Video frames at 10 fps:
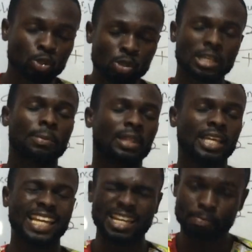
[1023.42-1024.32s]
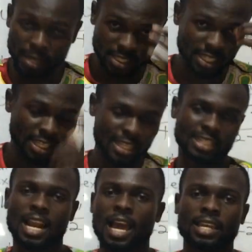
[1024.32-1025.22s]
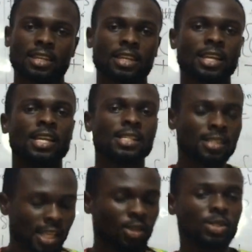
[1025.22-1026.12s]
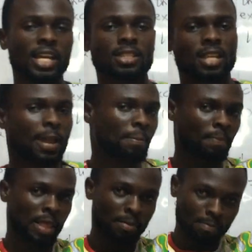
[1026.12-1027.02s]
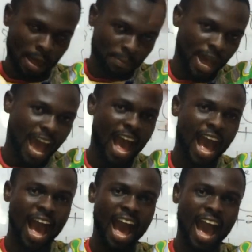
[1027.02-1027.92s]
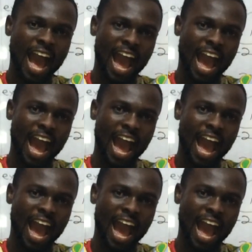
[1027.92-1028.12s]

do something in Basic 9. See you next time. Bye-bye.